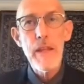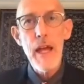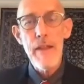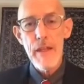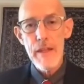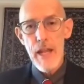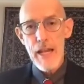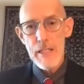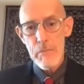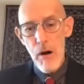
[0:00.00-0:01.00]
the, and the
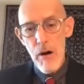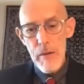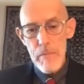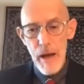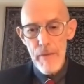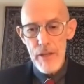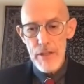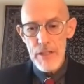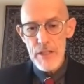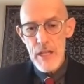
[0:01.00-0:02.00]
nice part about
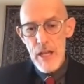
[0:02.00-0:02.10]
this is